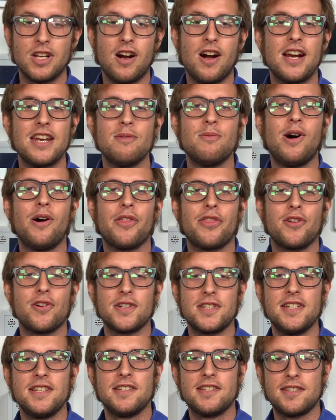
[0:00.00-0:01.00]
Honeywell
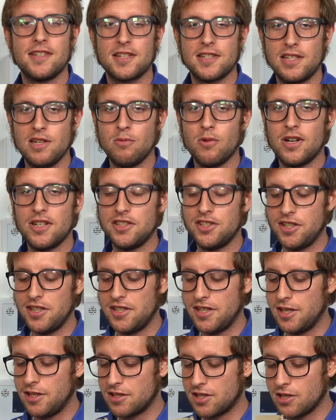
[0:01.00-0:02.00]
1361
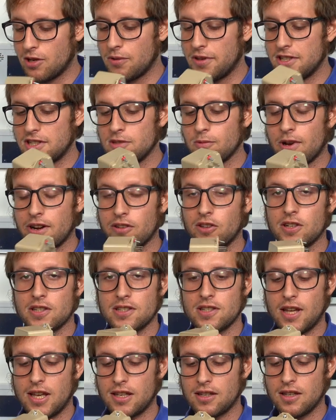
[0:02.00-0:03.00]
GT. So this is what it
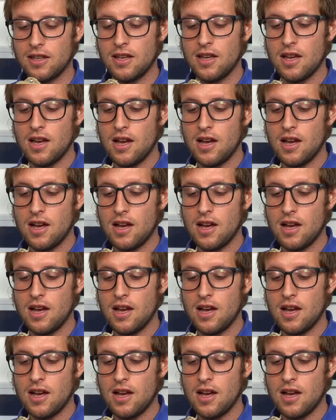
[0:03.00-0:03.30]
looks like.